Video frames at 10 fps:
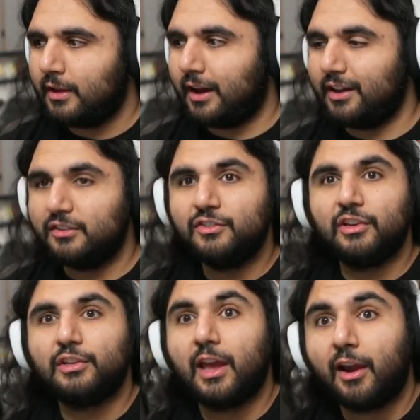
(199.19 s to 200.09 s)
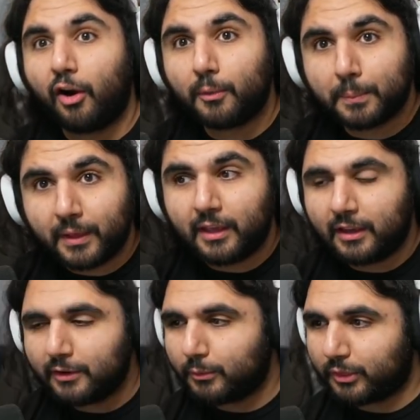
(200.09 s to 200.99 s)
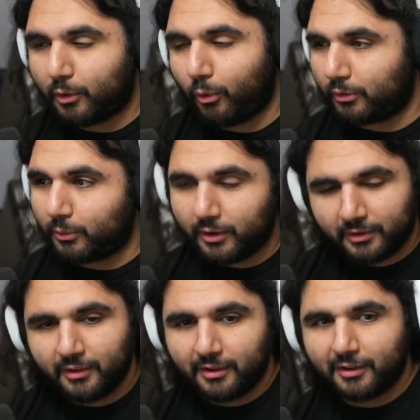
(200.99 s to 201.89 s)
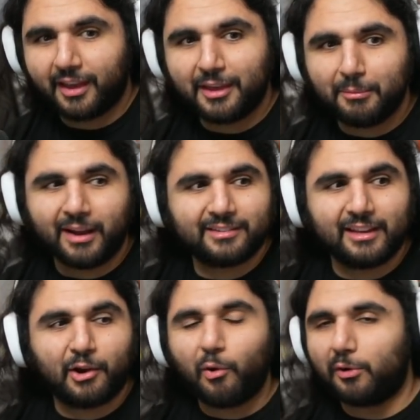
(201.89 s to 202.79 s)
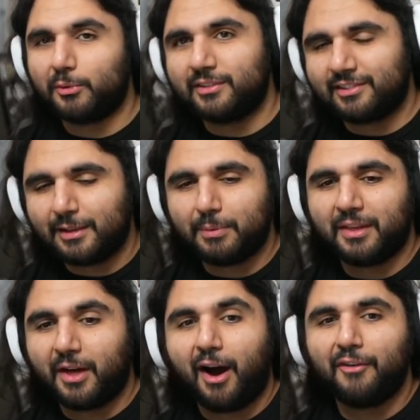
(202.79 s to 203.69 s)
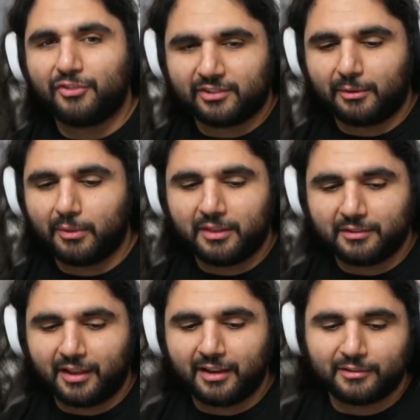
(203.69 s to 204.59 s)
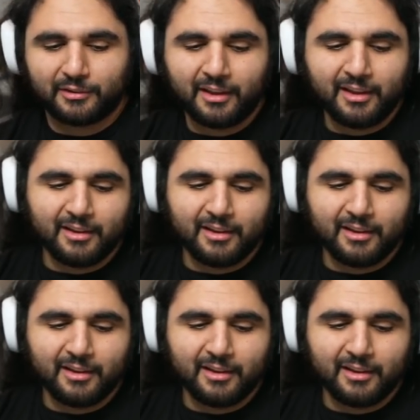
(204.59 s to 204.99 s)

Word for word: Uh, GTA RP with Cornwood. Okay, you might see Cornwood sleeping in the office some of these nights.